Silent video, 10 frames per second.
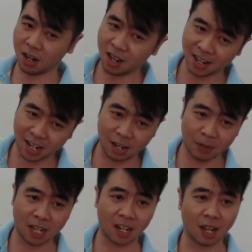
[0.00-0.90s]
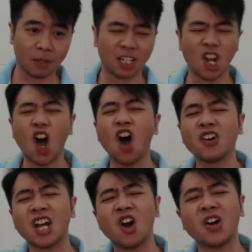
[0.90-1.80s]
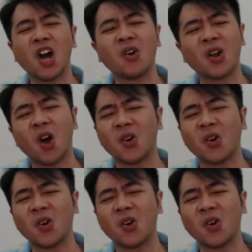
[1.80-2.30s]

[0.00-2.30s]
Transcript: Aragami, Aragami. No, no, no, no,